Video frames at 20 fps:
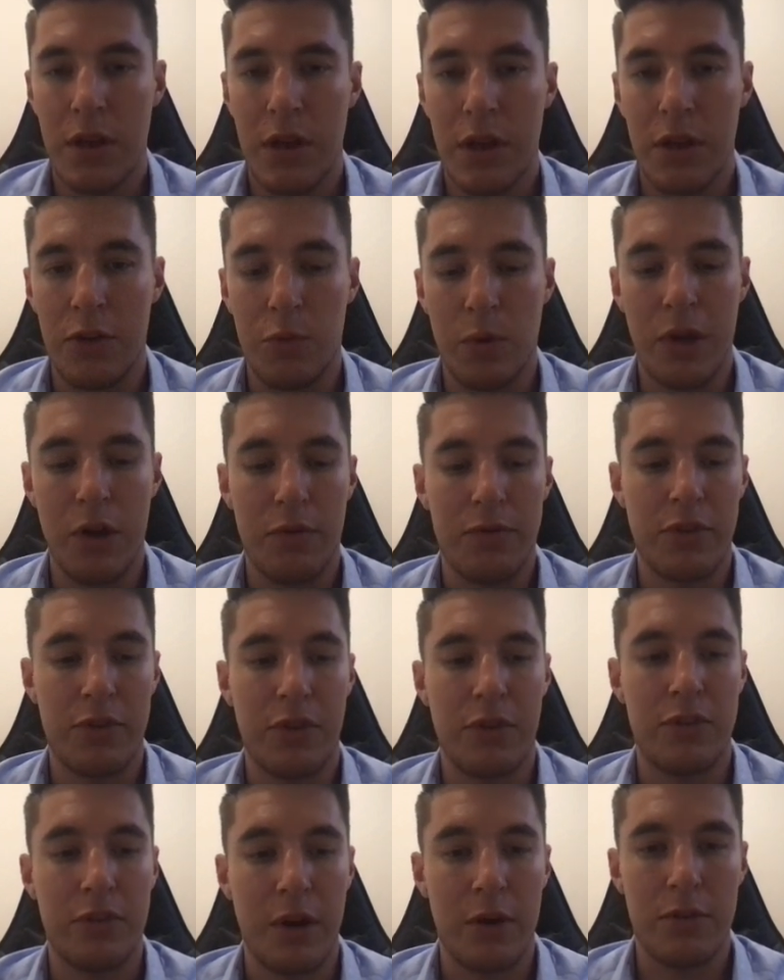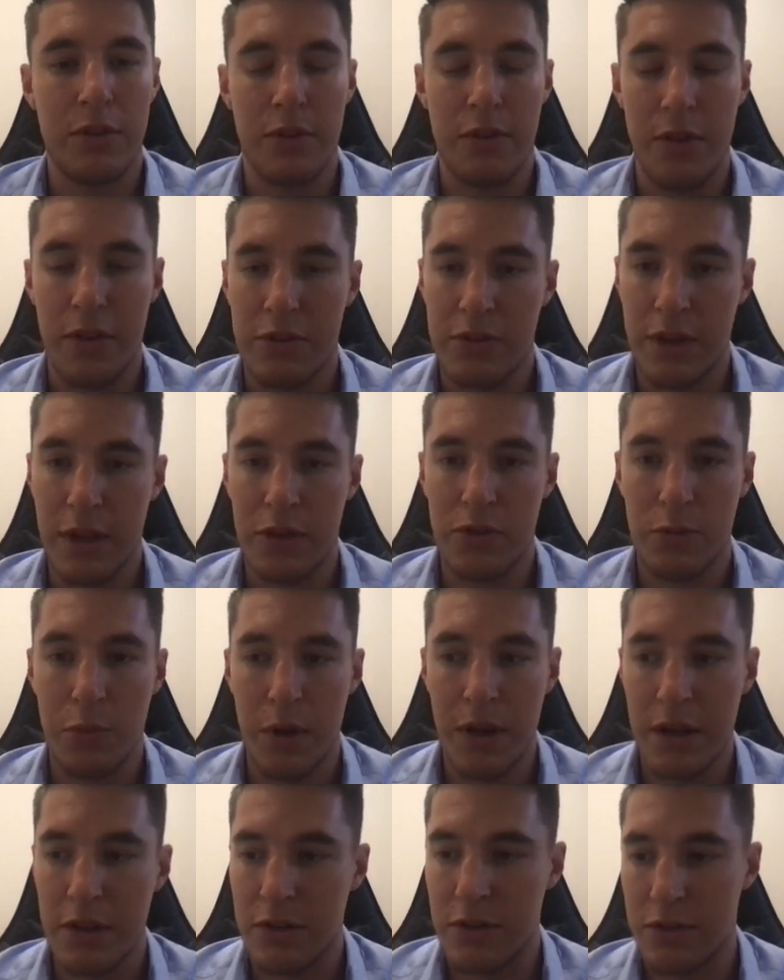is we obviously sell to the
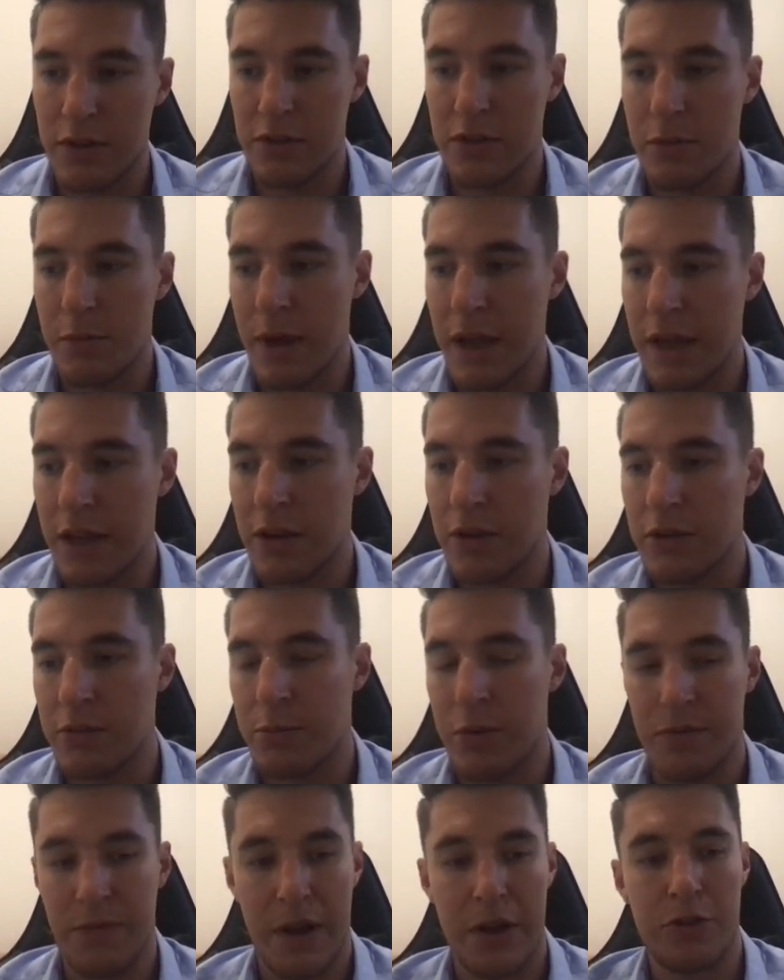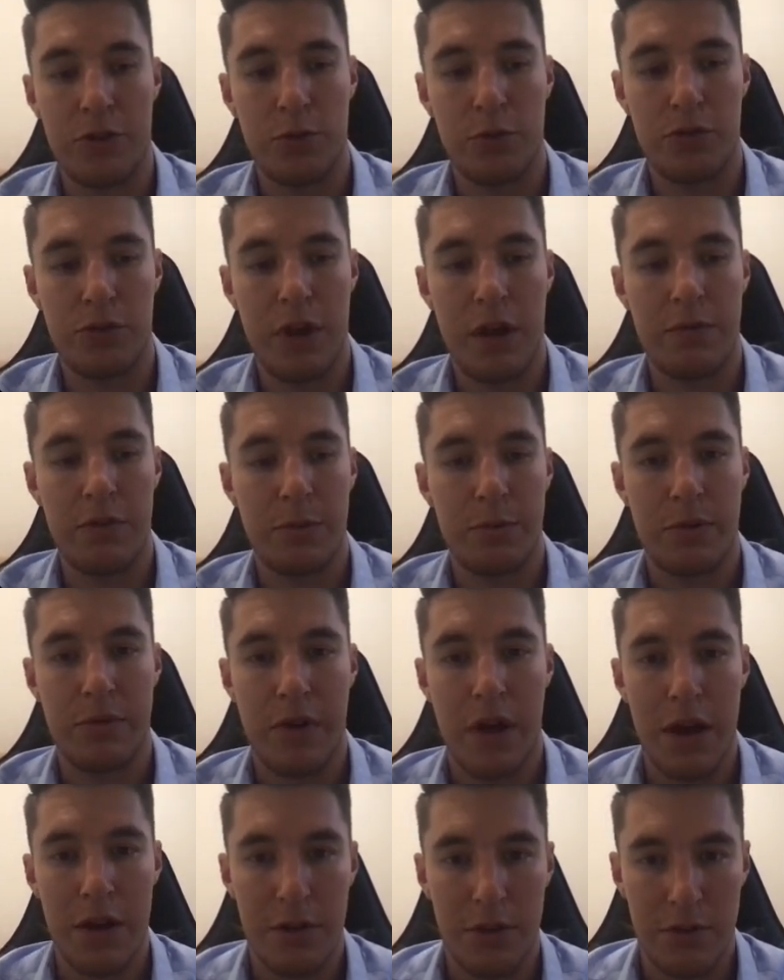C-suite, decision makers, professional service
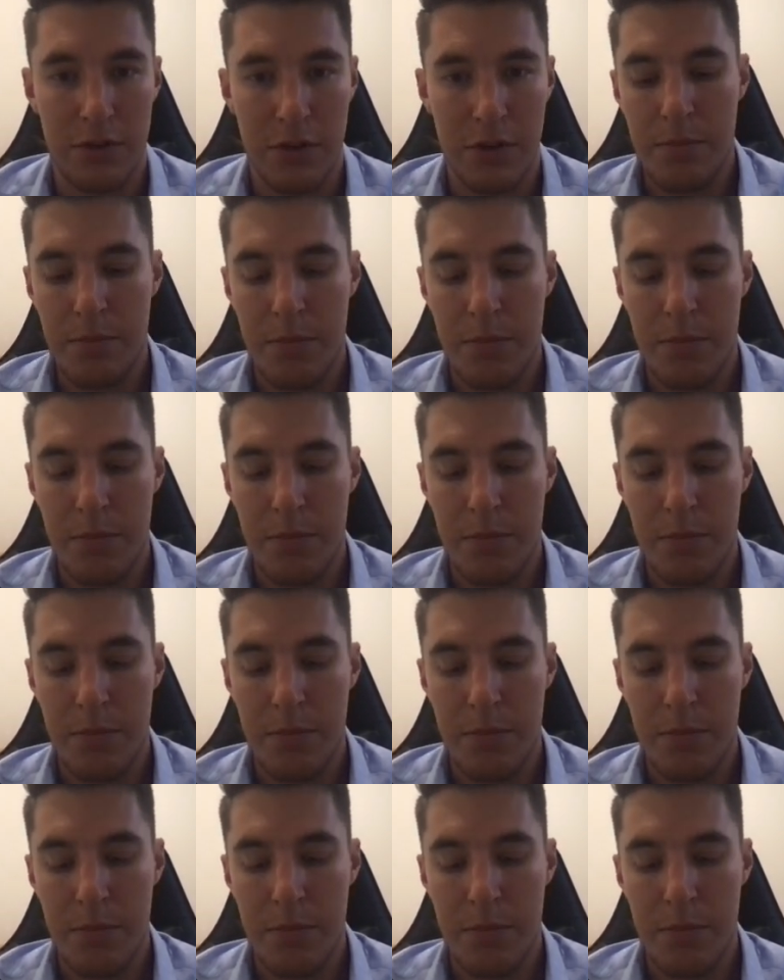providers.